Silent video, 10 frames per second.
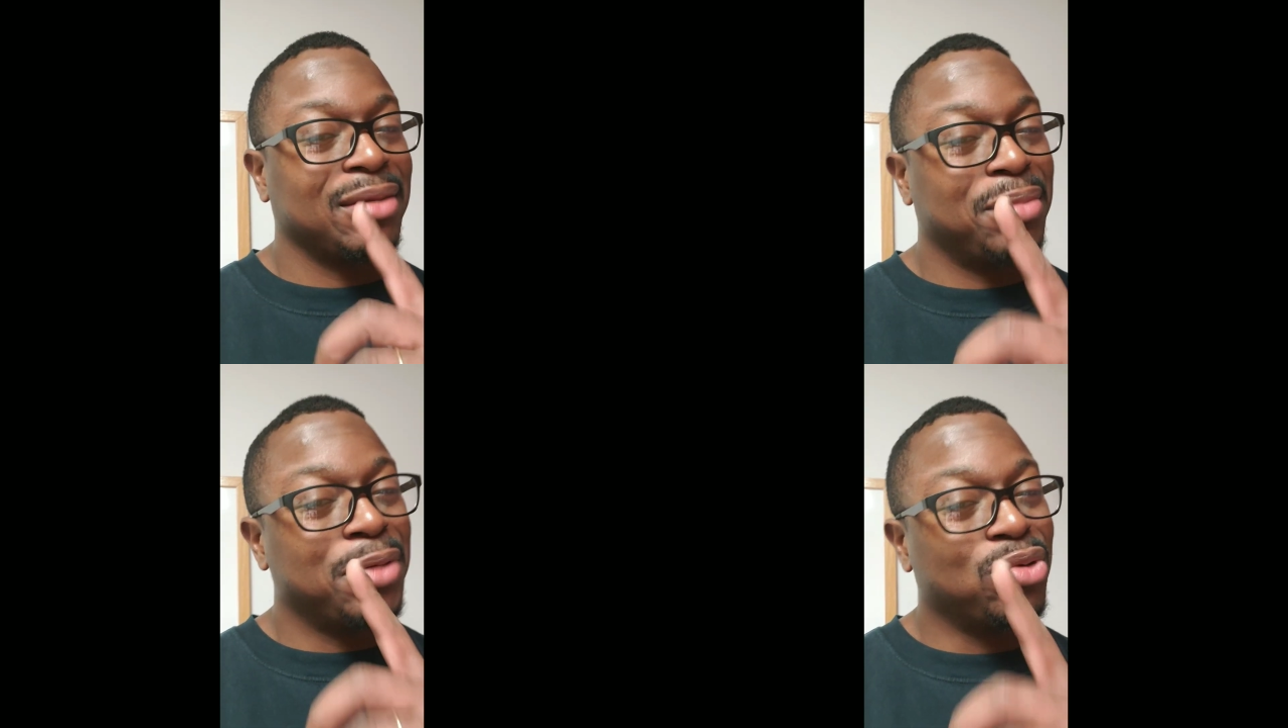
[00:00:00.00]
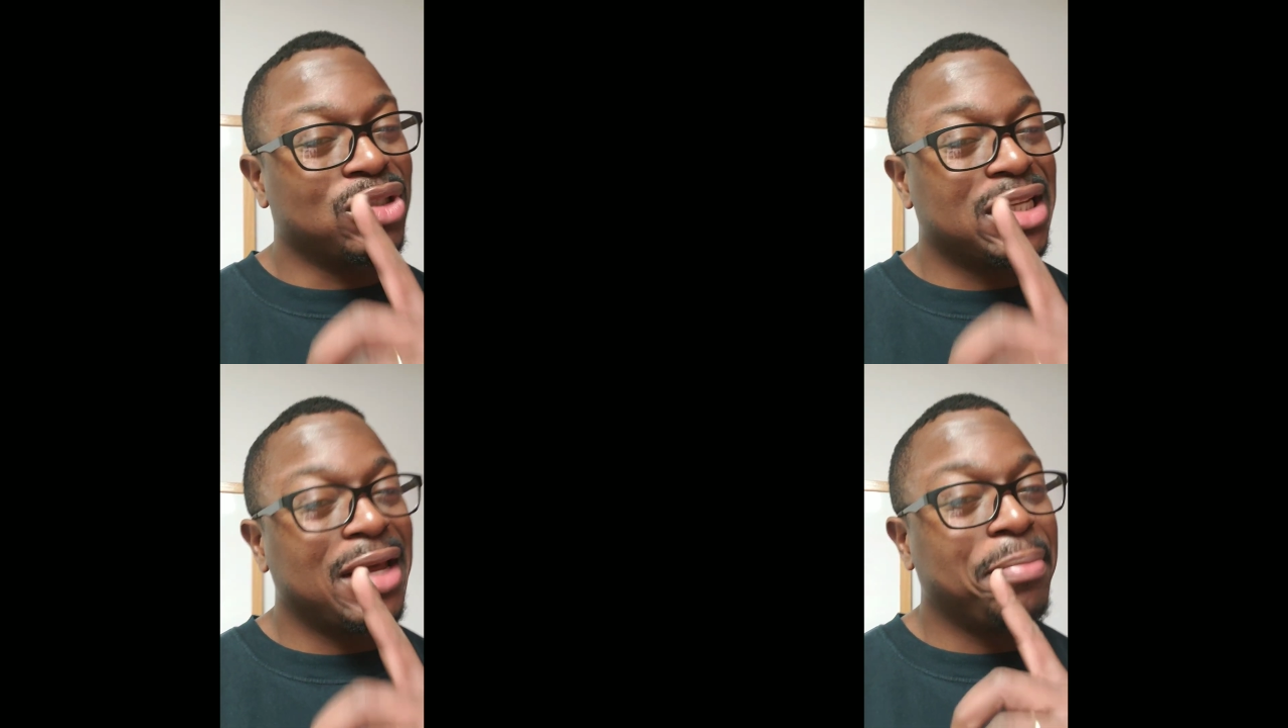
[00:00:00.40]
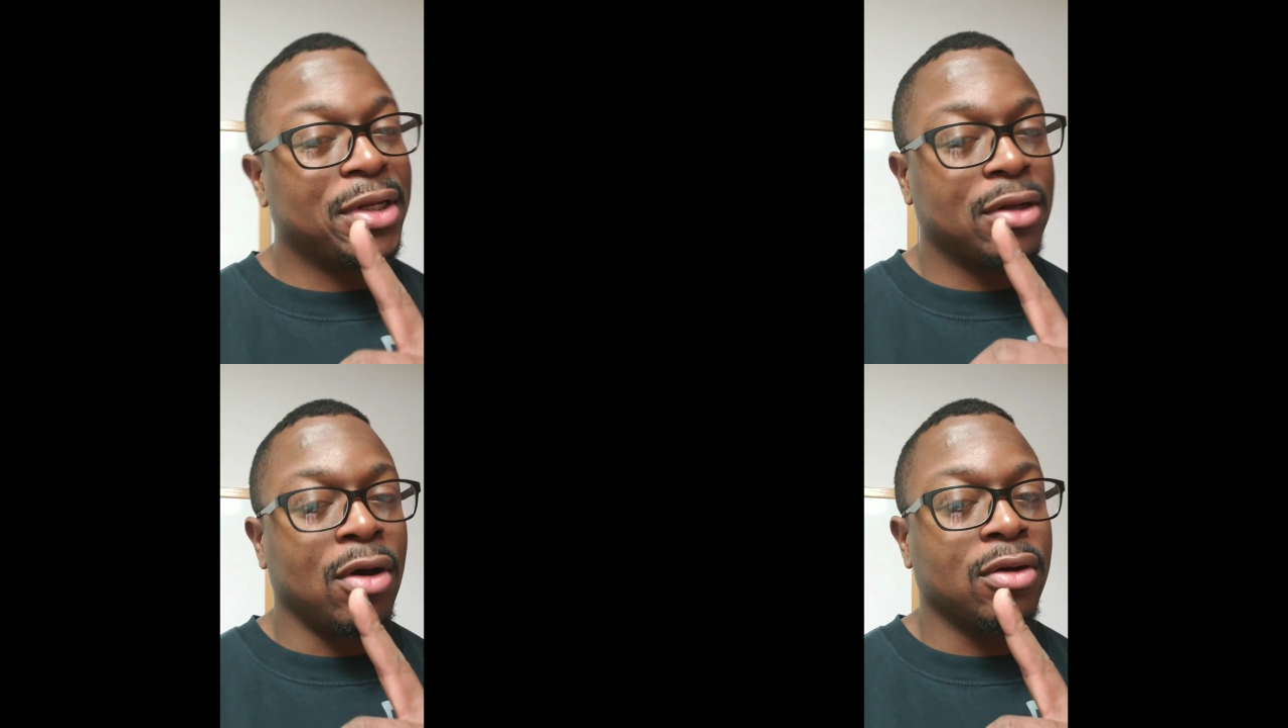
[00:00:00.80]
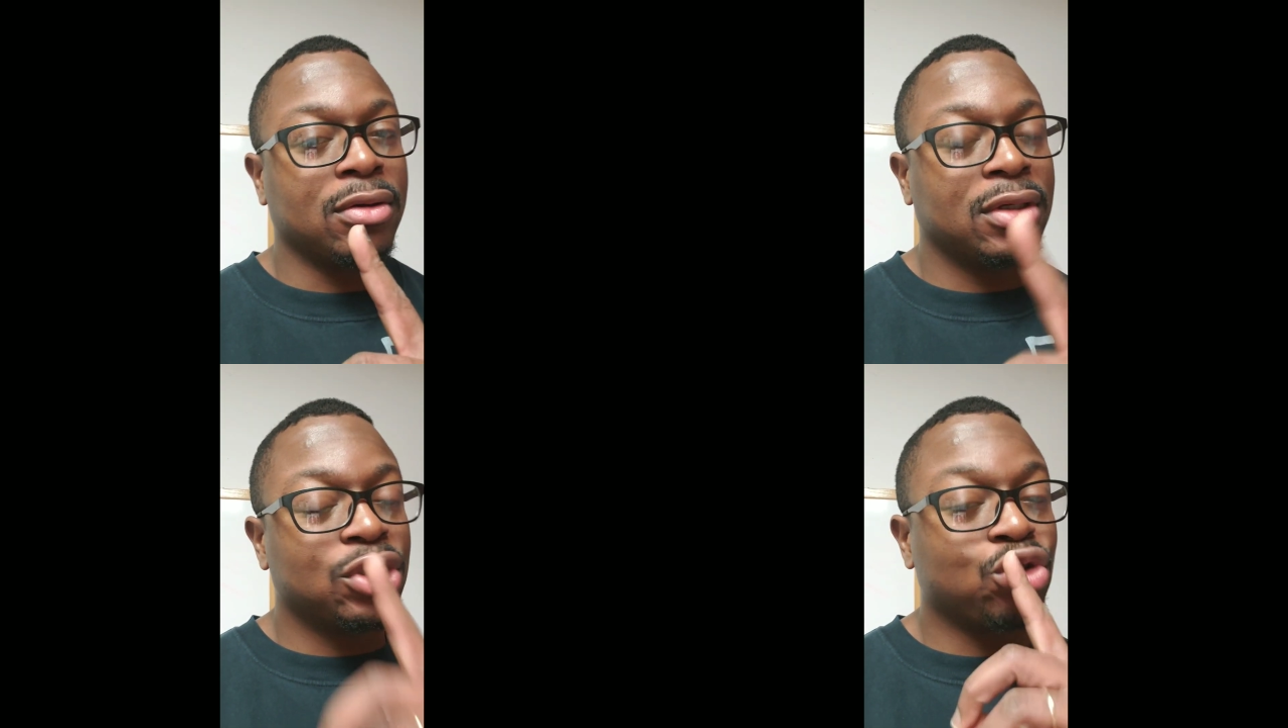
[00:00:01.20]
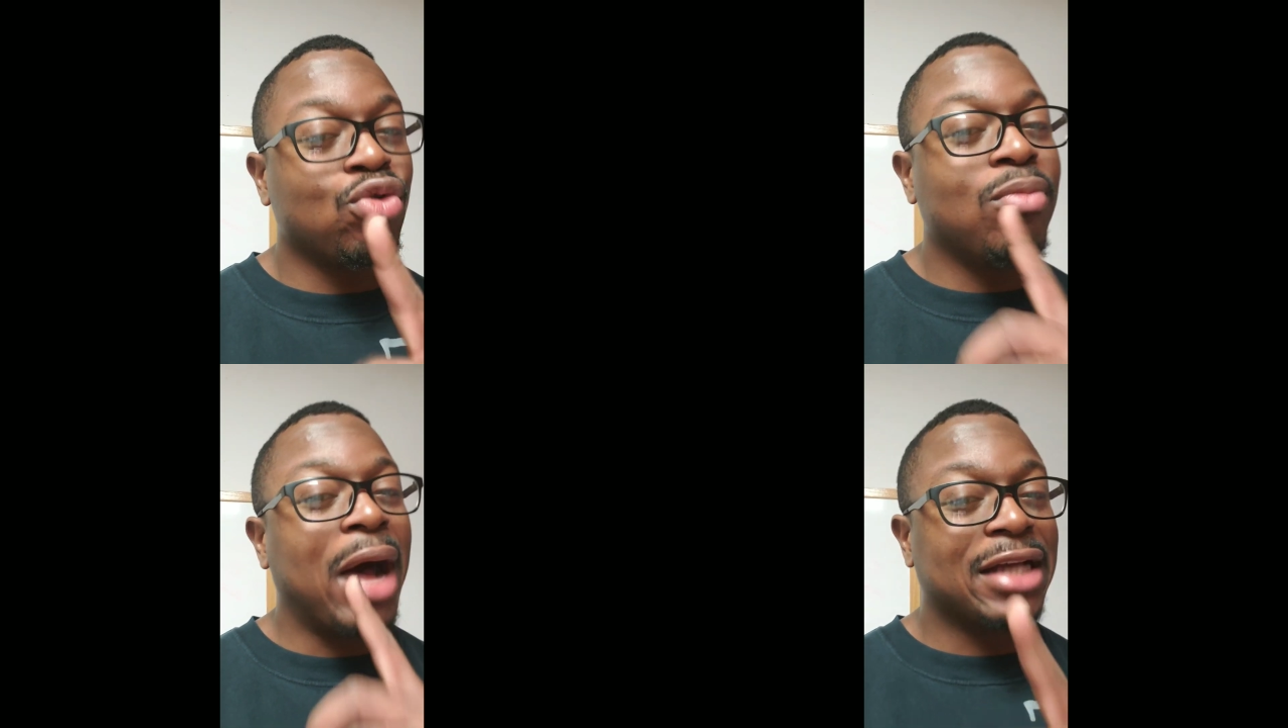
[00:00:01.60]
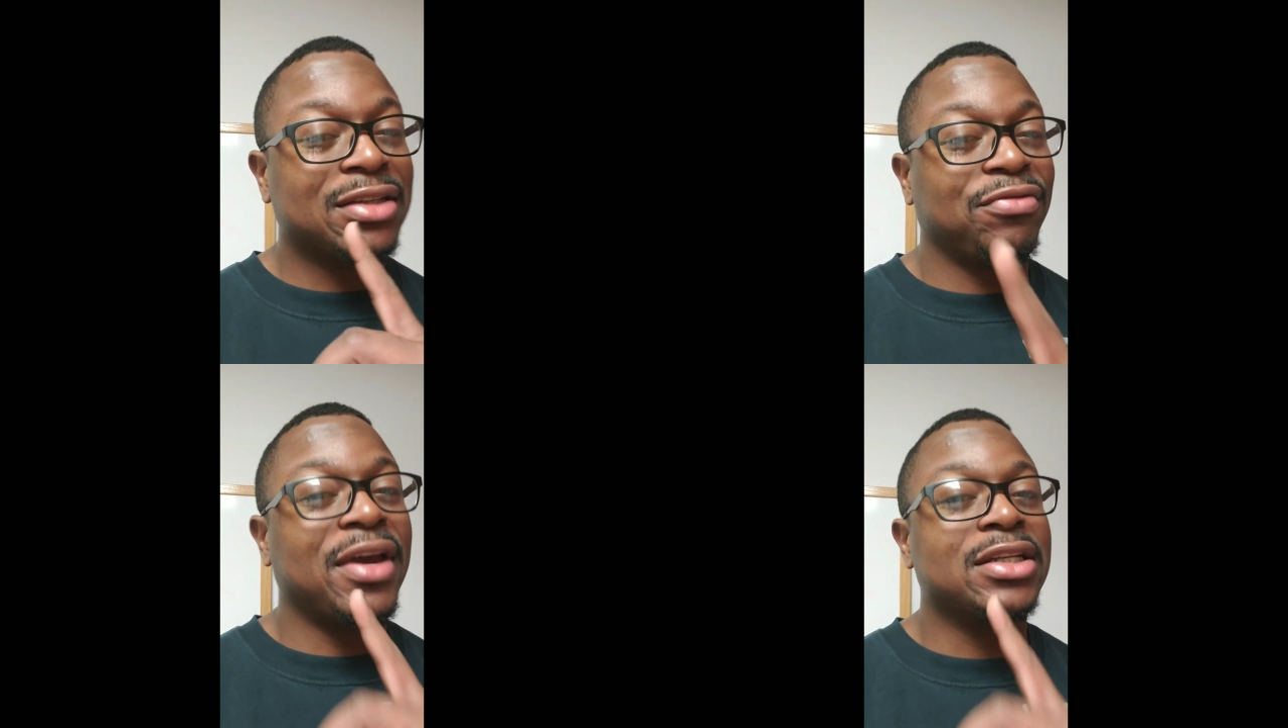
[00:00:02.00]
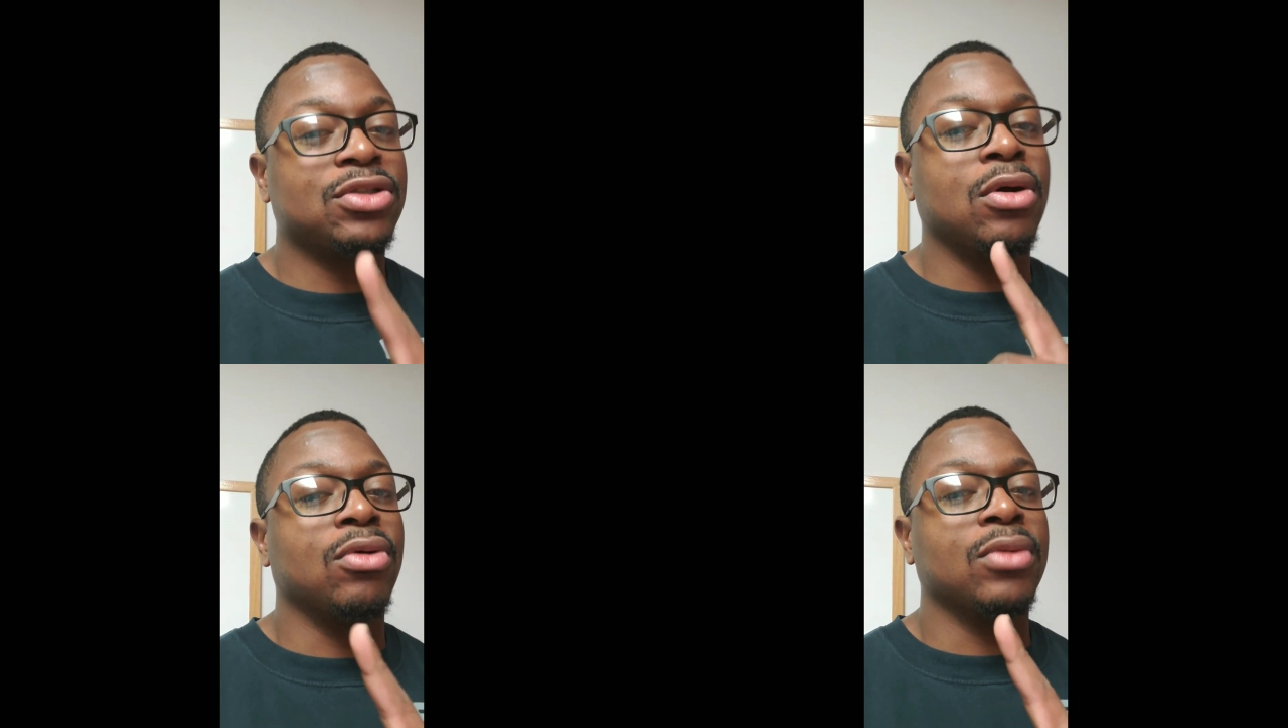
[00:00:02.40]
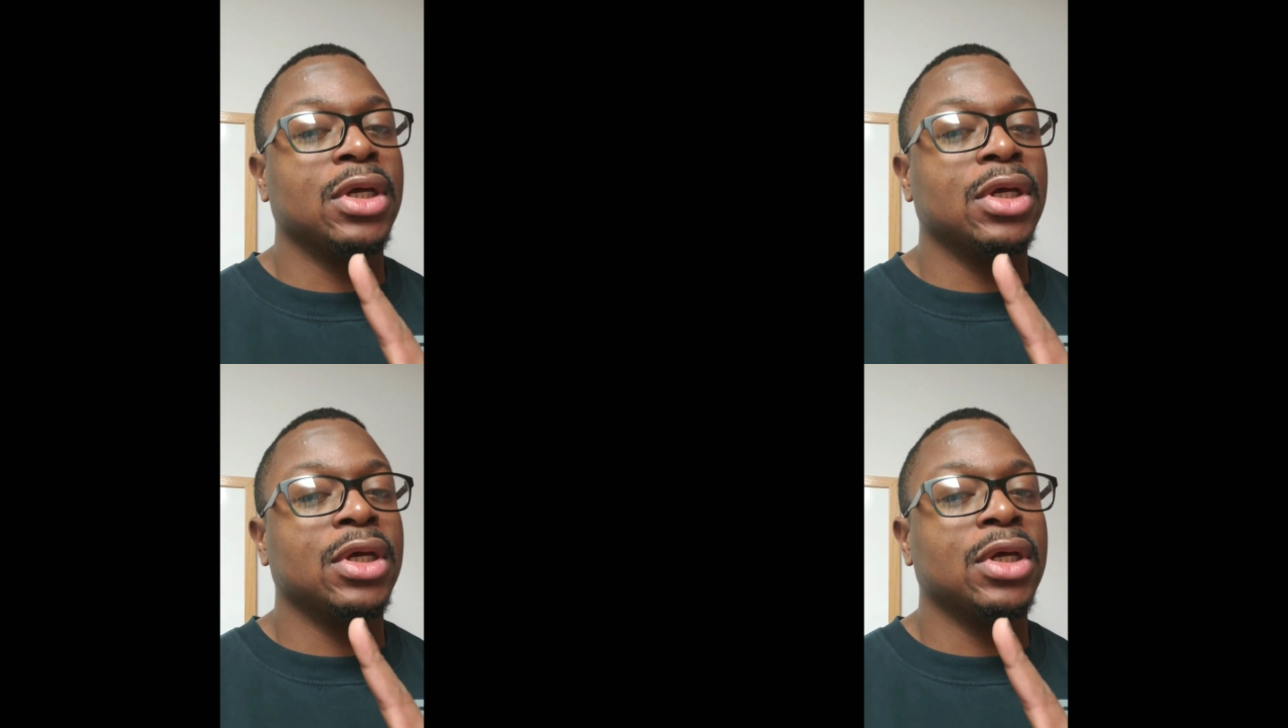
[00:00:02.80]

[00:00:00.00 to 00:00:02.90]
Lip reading: People slipping, dog. True boxing fans know